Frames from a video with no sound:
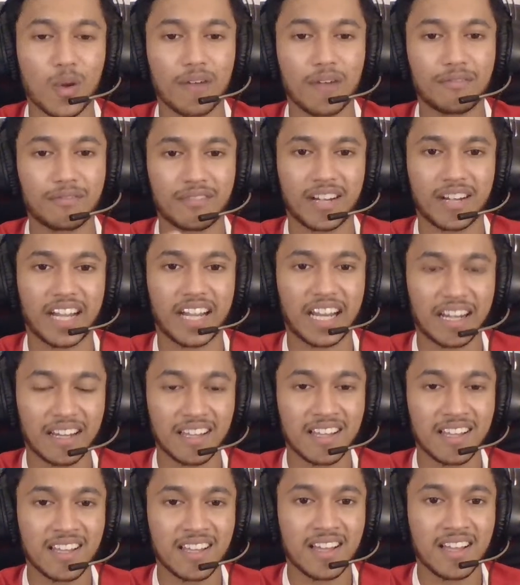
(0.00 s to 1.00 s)
have
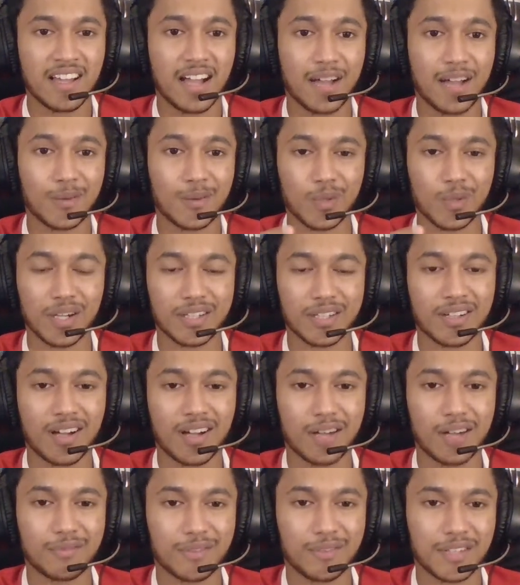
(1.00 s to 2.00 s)
trained and worked
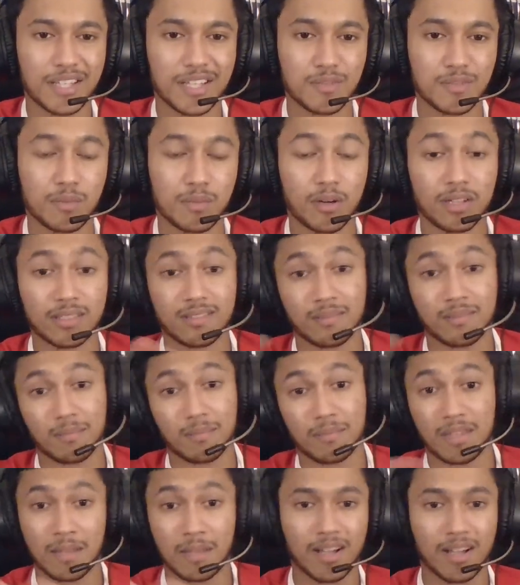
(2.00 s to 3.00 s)
hard for that
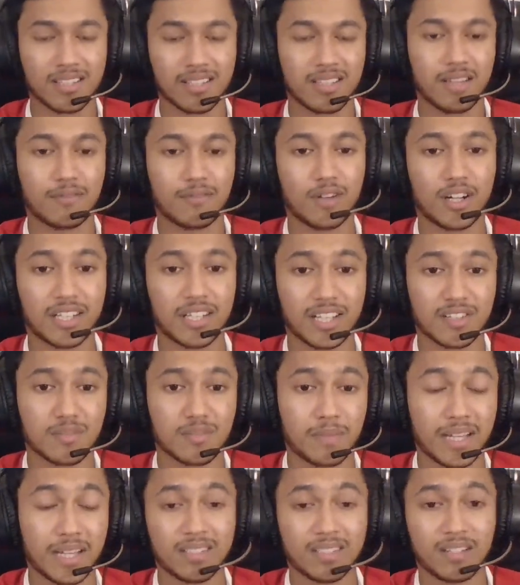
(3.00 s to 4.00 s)
spot. They must have not
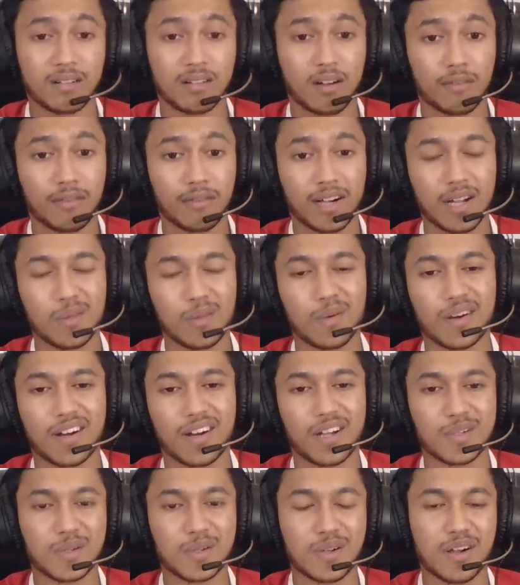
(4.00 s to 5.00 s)
expected Rafael
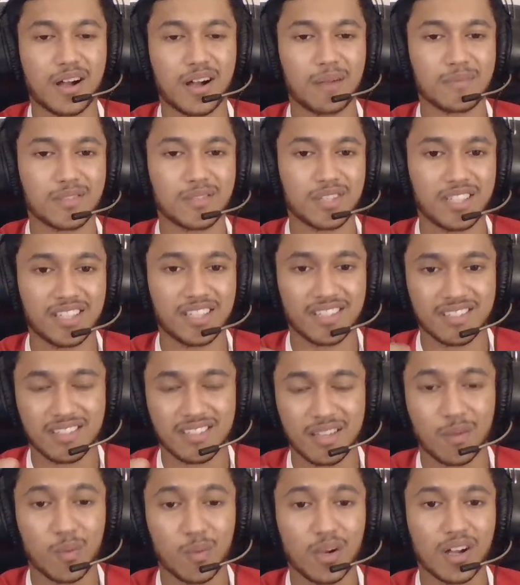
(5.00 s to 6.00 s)
Varane to come. So yes,
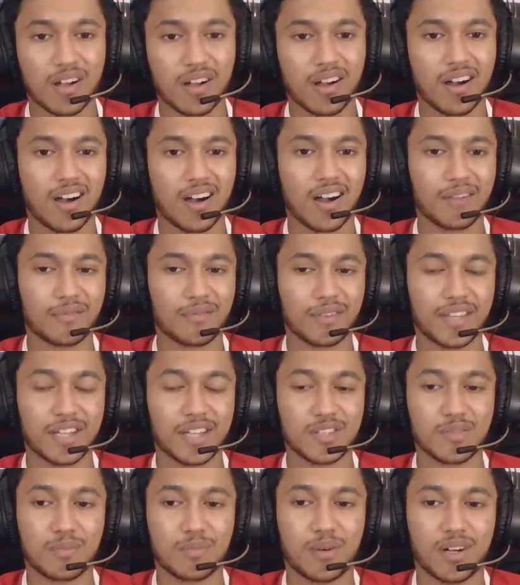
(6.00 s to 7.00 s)
they worked hard for
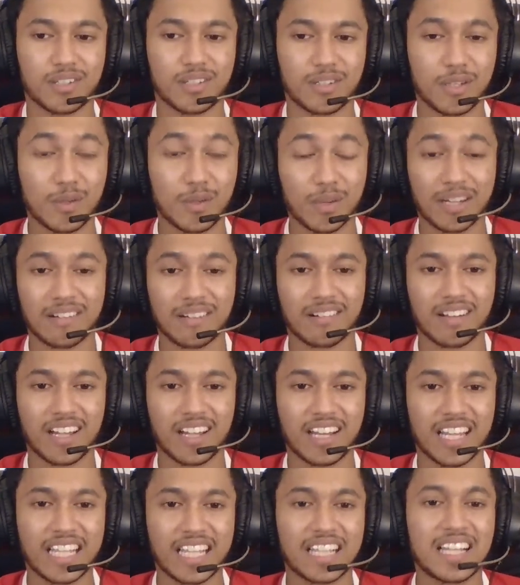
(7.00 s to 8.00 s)
that spot during
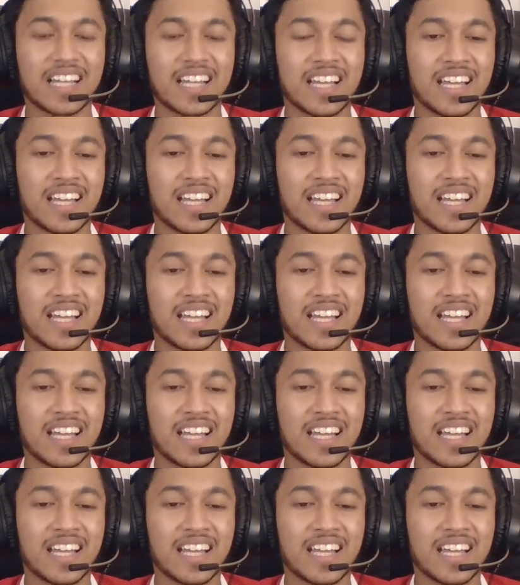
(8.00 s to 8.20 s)
training.